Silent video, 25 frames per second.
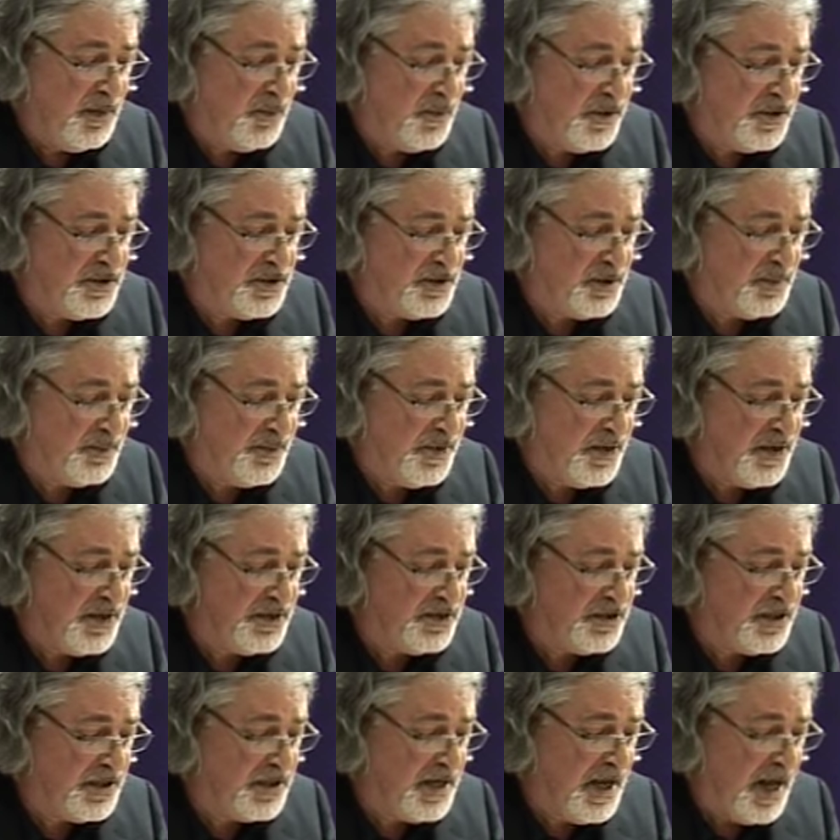in which the
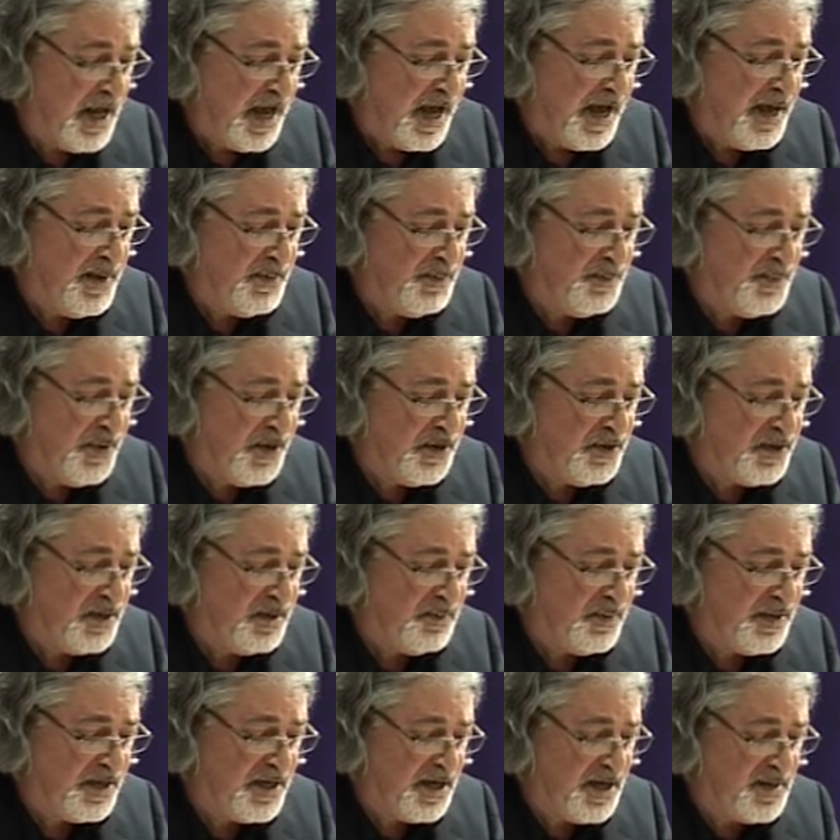person and
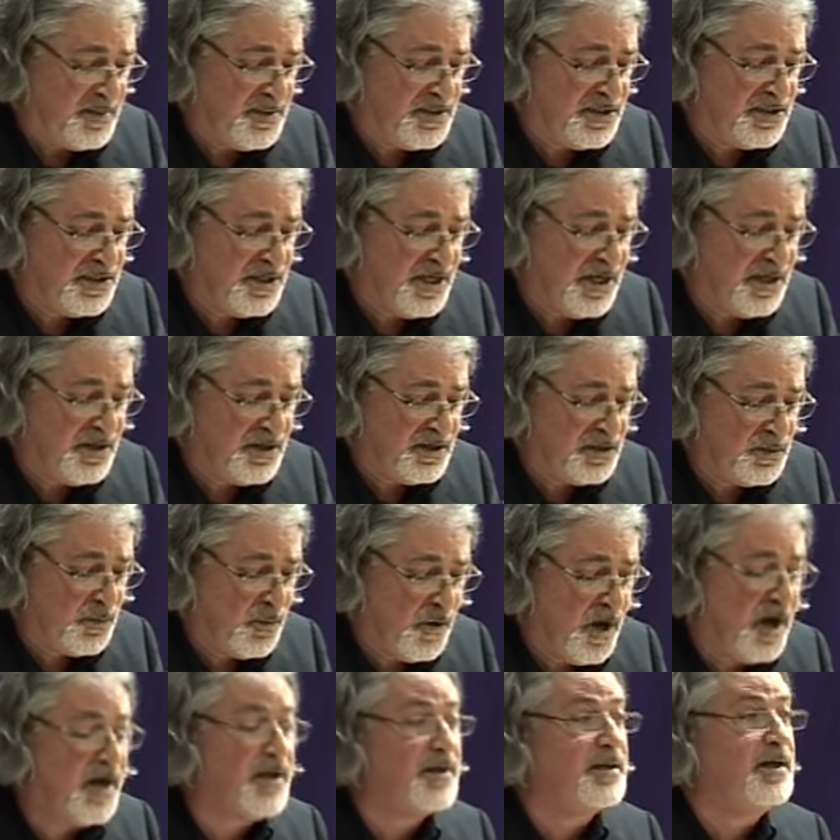body became seen as
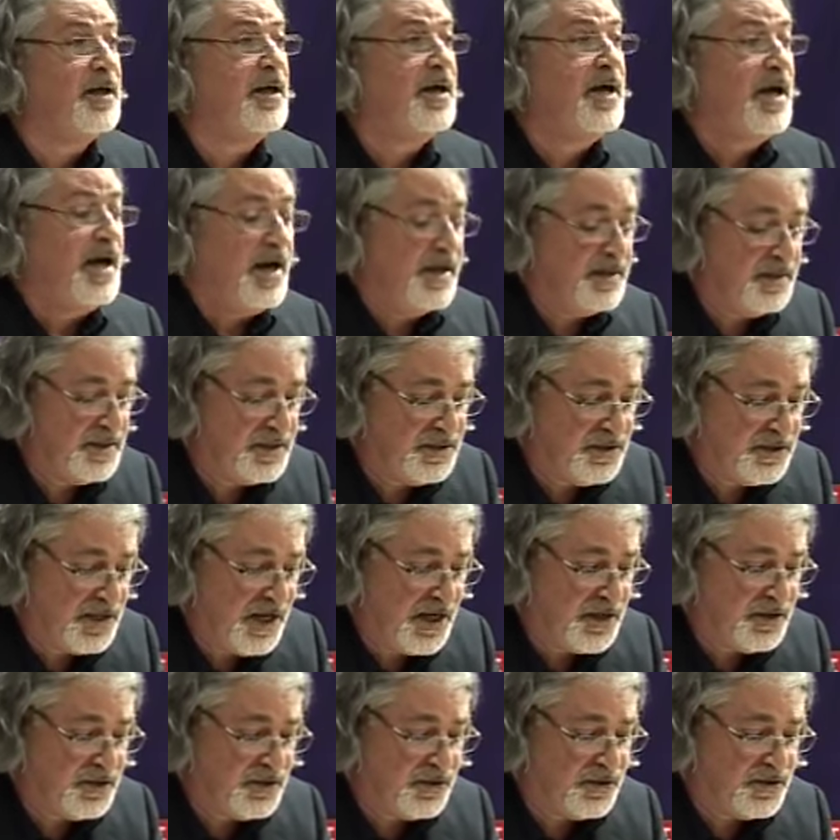one, and the
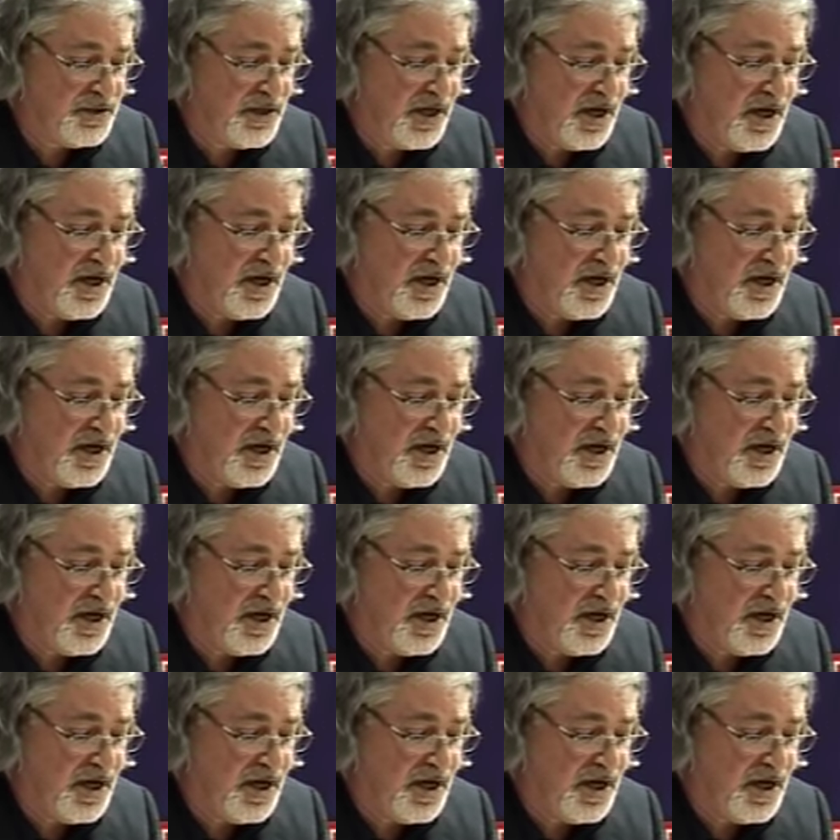central